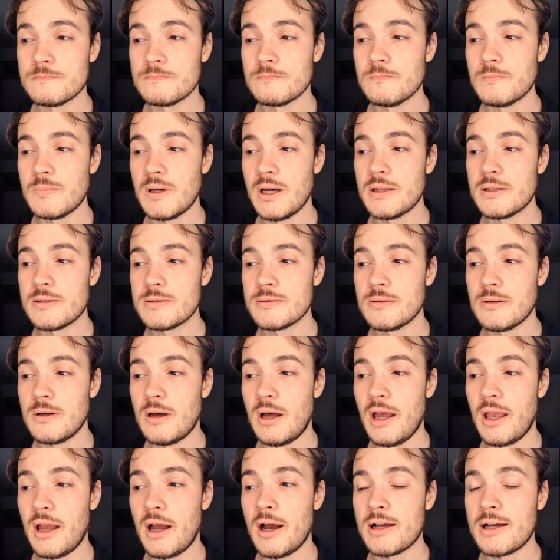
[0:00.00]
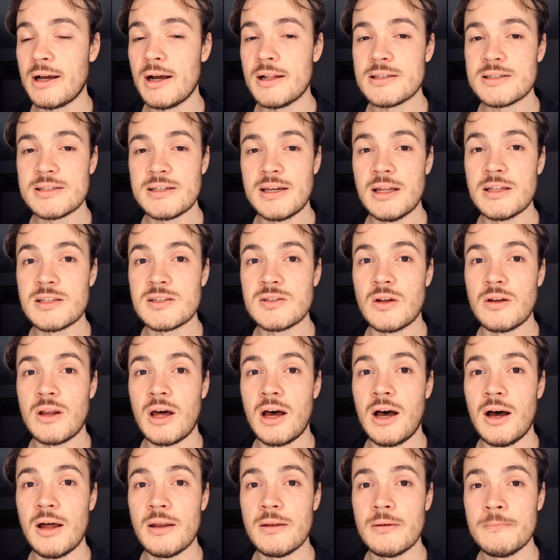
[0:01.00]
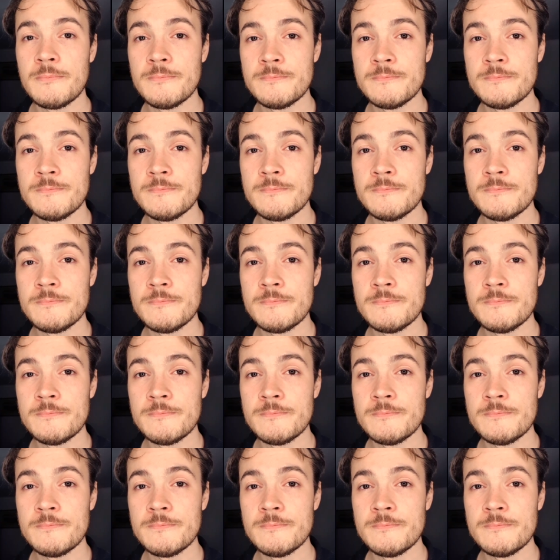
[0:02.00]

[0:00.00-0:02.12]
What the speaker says: But I can't say it's not hard.